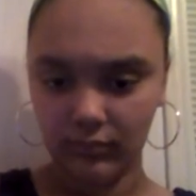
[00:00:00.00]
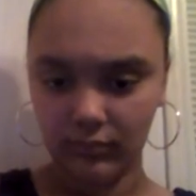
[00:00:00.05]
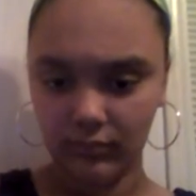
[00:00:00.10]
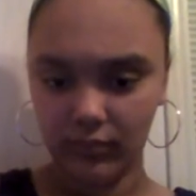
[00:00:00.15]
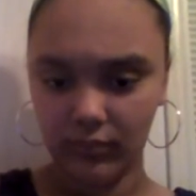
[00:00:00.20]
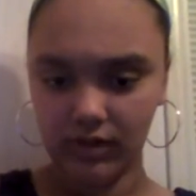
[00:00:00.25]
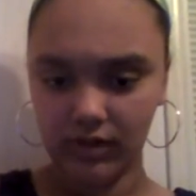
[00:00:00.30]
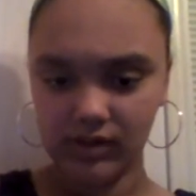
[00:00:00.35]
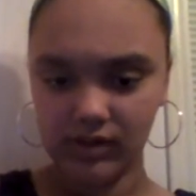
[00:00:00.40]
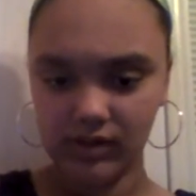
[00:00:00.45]

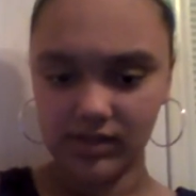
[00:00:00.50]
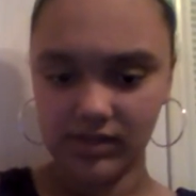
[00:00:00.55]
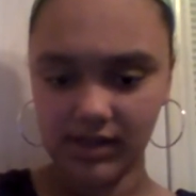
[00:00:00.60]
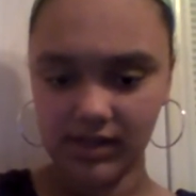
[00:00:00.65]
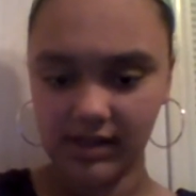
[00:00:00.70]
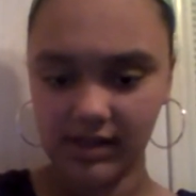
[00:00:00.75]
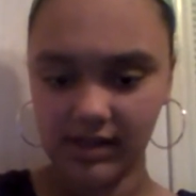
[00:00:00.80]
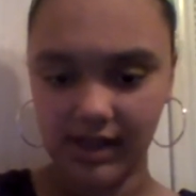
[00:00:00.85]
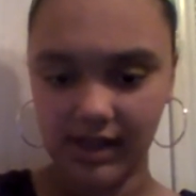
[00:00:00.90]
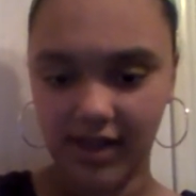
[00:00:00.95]
Where does it
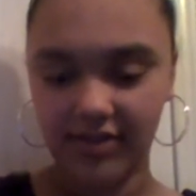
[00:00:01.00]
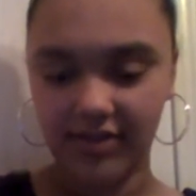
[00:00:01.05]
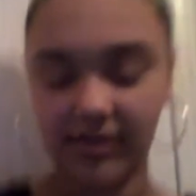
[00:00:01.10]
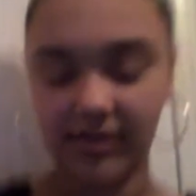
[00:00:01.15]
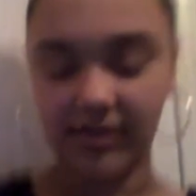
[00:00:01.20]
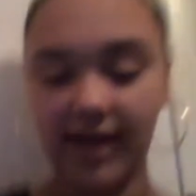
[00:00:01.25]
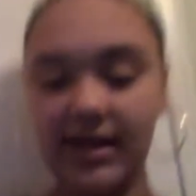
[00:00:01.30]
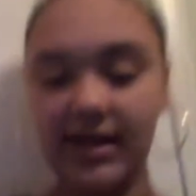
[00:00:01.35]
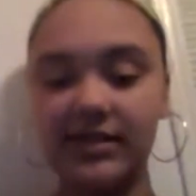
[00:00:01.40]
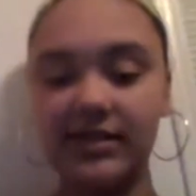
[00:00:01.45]
say that? The
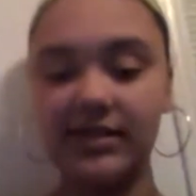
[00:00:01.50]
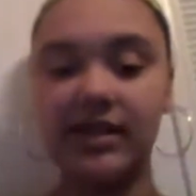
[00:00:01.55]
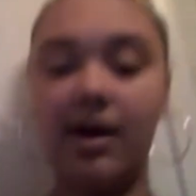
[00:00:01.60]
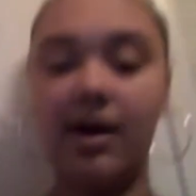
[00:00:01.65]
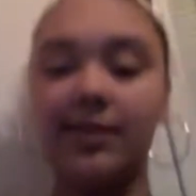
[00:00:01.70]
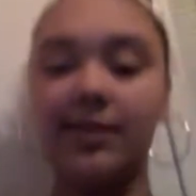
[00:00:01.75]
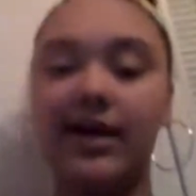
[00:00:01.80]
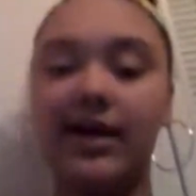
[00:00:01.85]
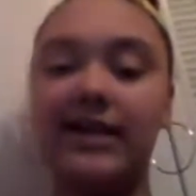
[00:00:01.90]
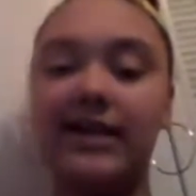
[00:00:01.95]
last
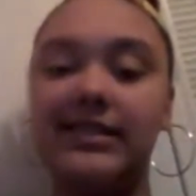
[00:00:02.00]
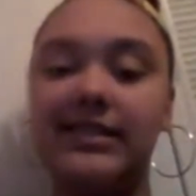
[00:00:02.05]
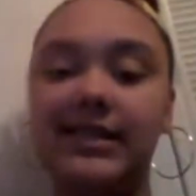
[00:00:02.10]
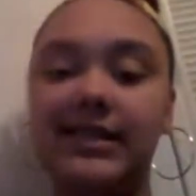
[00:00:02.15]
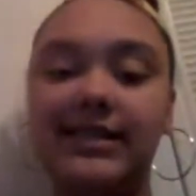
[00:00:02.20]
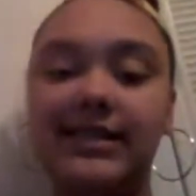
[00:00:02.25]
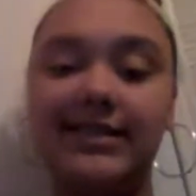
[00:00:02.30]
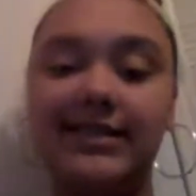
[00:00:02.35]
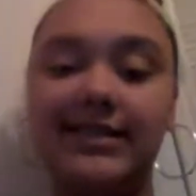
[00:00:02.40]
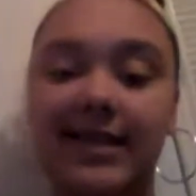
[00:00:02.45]
comment I
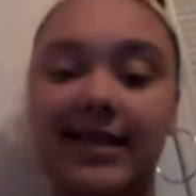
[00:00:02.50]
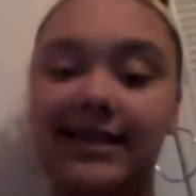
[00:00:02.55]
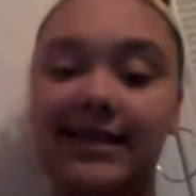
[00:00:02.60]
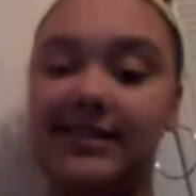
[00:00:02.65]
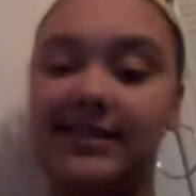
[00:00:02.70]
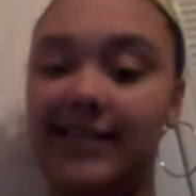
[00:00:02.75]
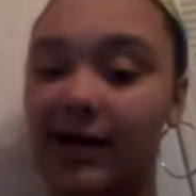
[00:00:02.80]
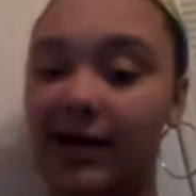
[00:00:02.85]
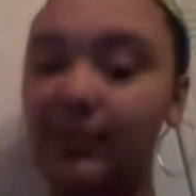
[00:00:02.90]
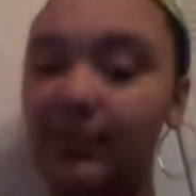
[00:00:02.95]
see is yes,
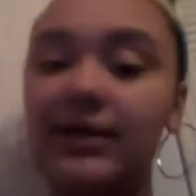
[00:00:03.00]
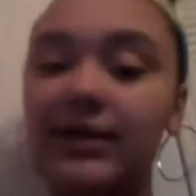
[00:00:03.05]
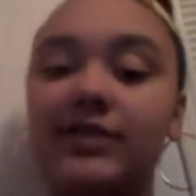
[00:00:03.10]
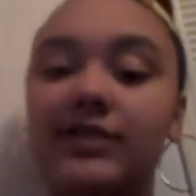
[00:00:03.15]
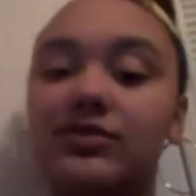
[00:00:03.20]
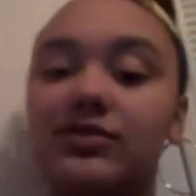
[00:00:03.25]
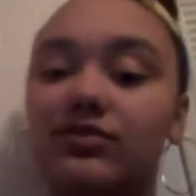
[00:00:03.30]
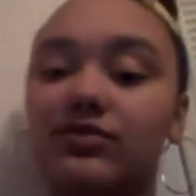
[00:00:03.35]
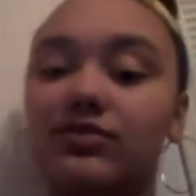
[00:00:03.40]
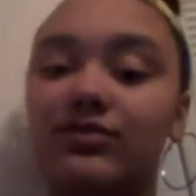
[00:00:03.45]
salmon
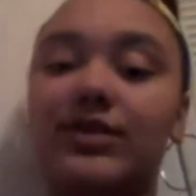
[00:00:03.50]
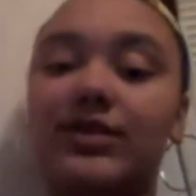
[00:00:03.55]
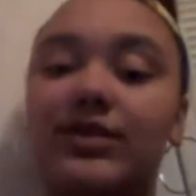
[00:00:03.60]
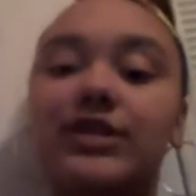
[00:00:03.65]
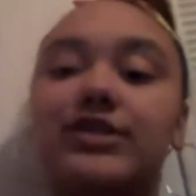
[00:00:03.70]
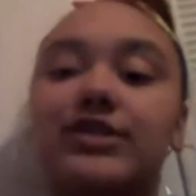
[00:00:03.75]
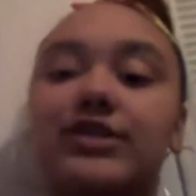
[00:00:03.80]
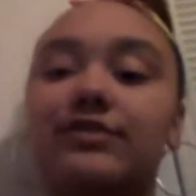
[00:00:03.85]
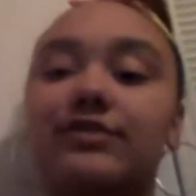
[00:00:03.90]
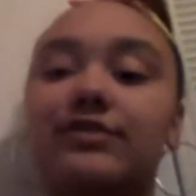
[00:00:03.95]
is
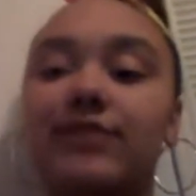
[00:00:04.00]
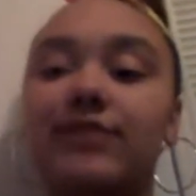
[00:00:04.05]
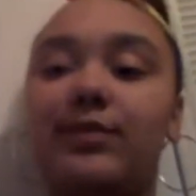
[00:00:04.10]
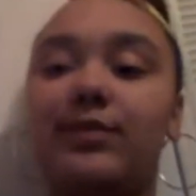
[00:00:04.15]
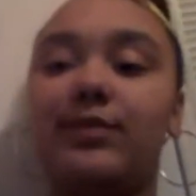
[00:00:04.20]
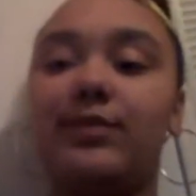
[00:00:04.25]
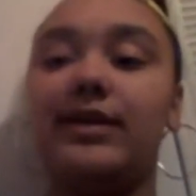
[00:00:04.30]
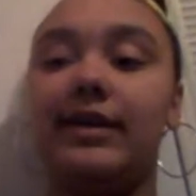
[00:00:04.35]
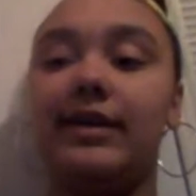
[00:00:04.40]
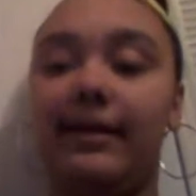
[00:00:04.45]
rich in
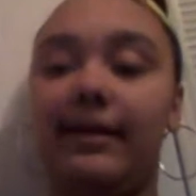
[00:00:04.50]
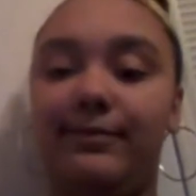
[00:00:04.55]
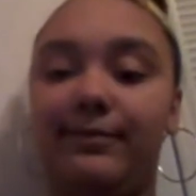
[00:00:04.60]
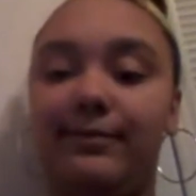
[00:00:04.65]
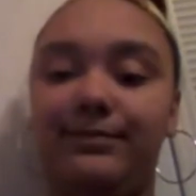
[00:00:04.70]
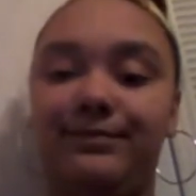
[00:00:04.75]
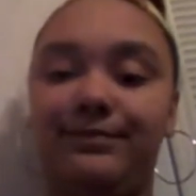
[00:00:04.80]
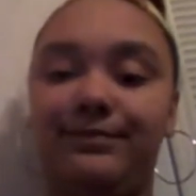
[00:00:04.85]
vitamin D.